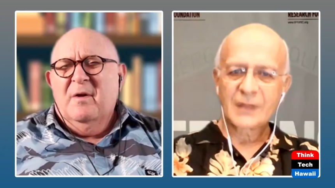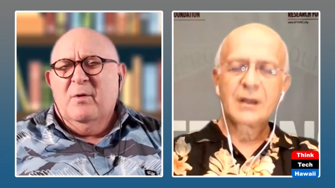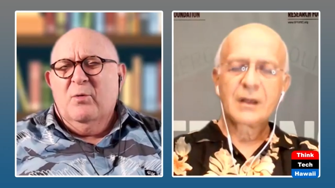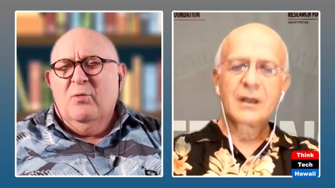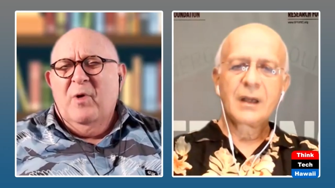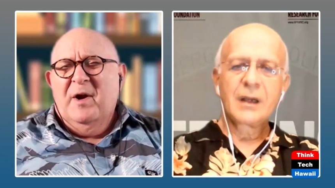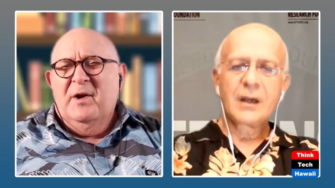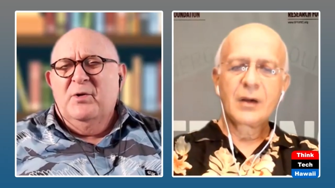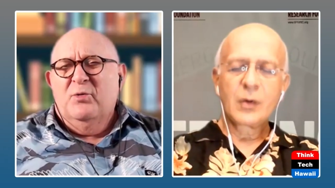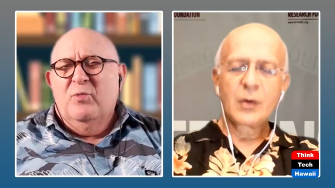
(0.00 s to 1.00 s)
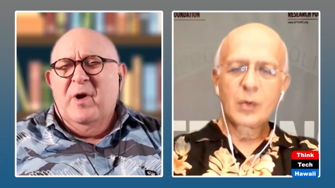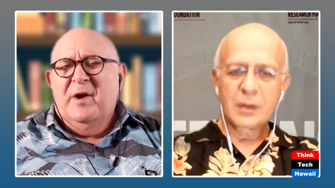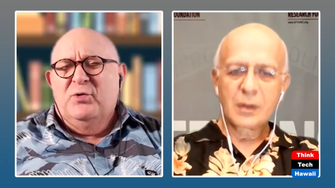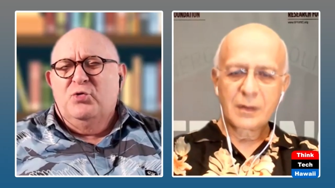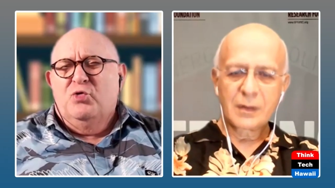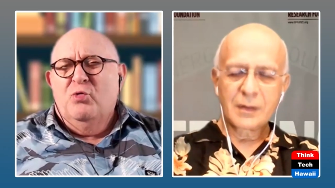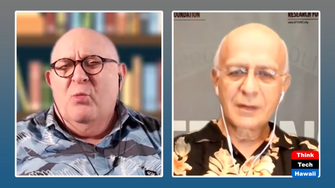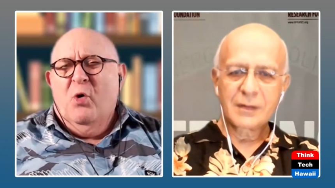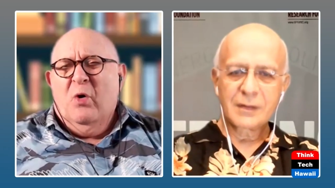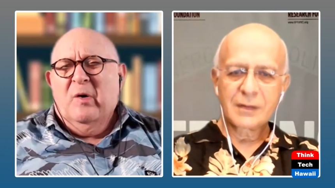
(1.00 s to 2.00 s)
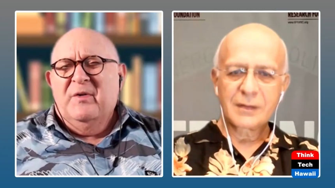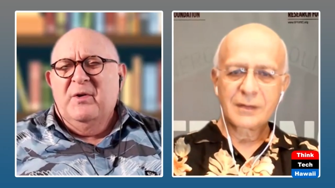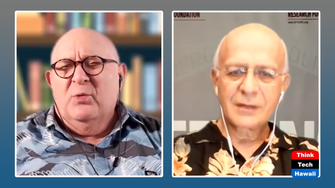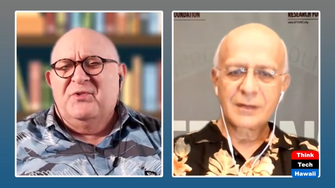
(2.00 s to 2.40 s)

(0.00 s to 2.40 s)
Speaker 1: ready to ready to do more. You know,